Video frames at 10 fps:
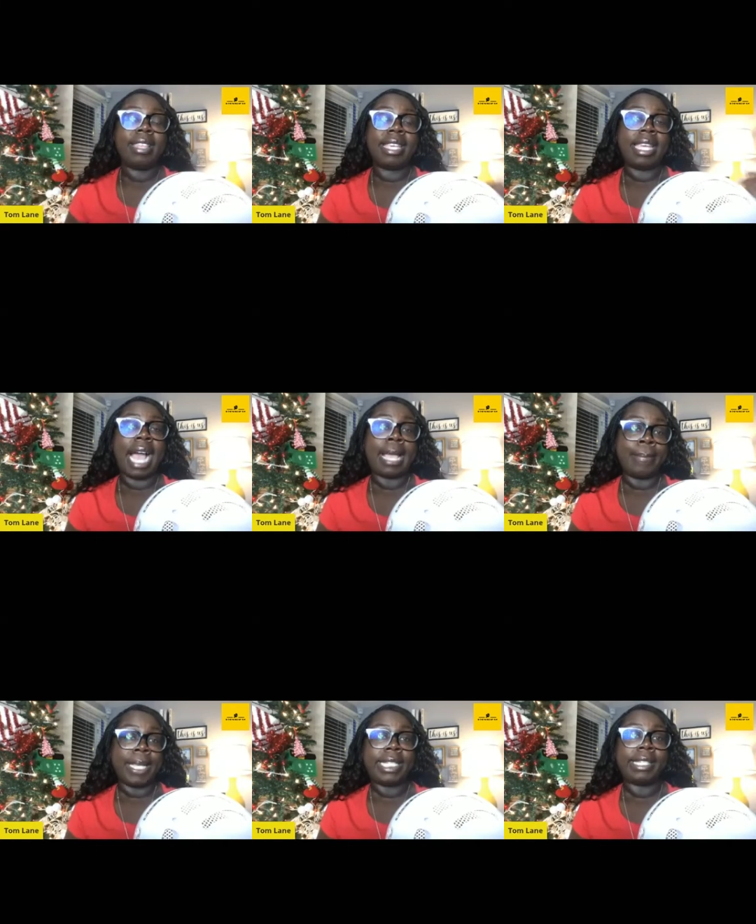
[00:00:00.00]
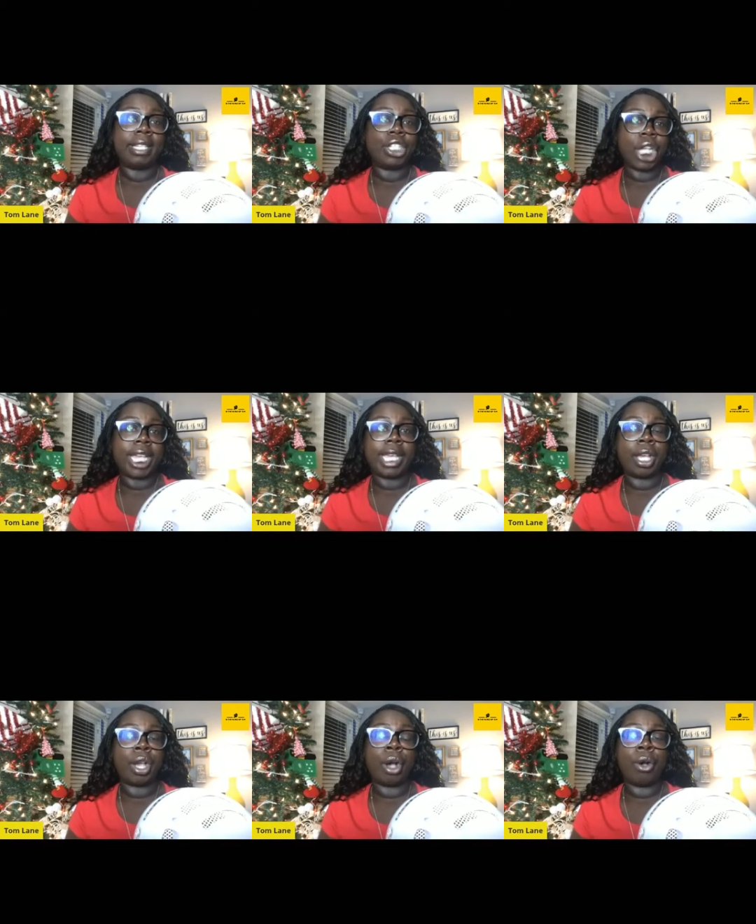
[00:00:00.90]
the Ibiza Shake
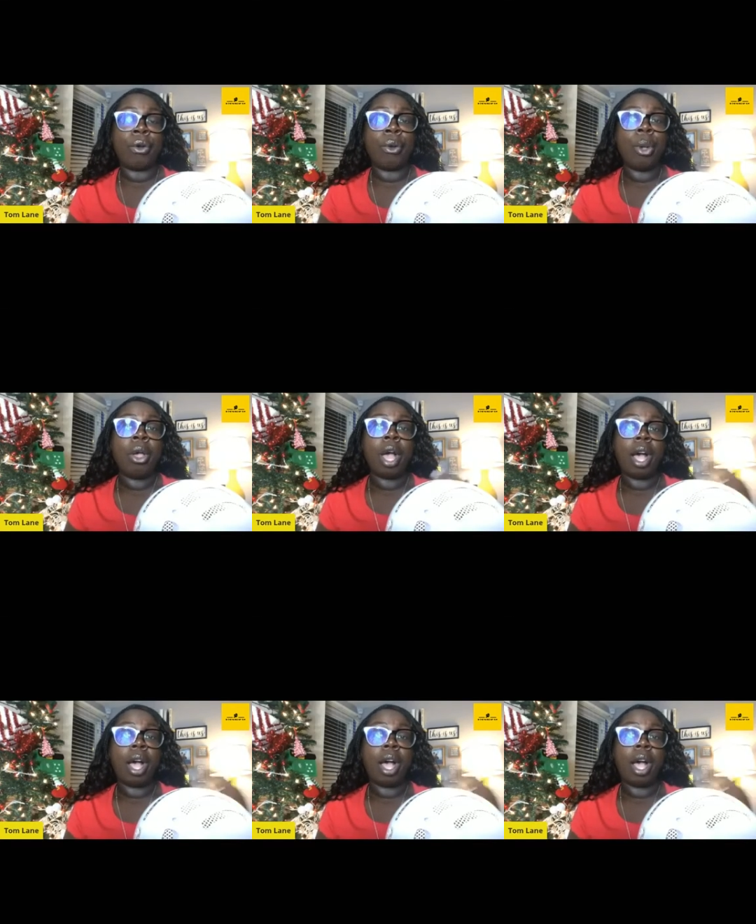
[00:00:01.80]
and Go